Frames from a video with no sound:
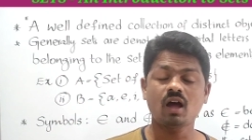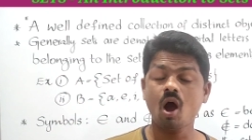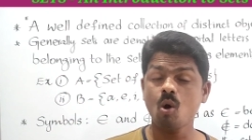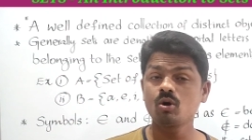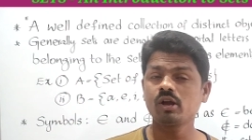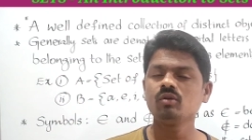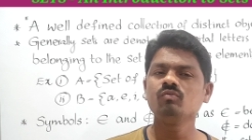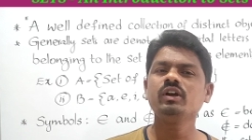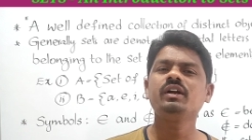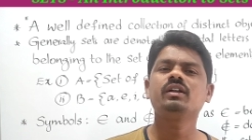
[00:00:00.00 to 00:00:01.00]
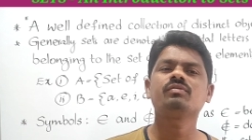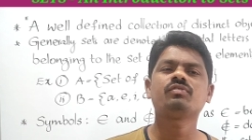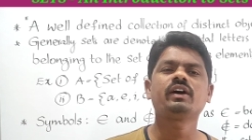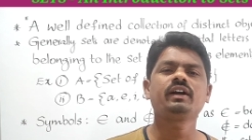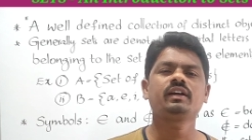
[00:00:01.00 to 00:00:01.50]
Uh, how can we
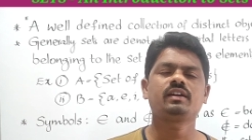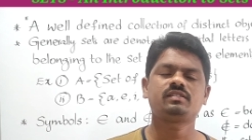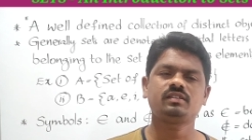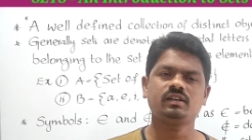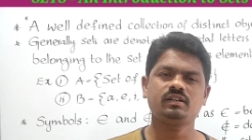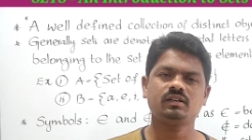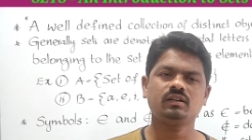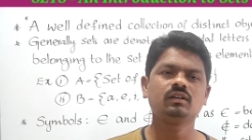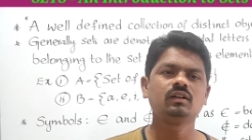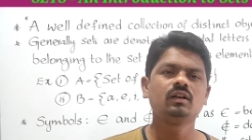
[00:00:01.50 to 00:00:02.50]
define a set? Uh,